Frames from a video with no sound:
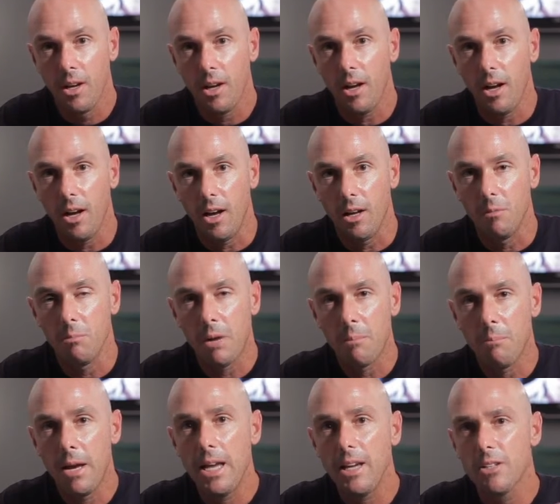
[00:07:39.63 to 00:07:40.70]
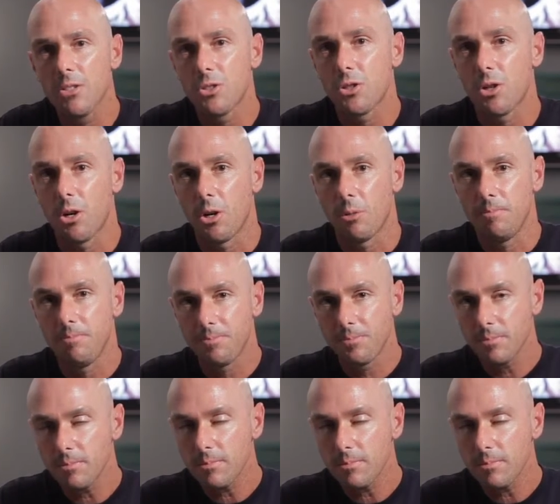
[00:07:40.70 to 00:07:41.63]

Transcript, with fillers: Uh, my main concern,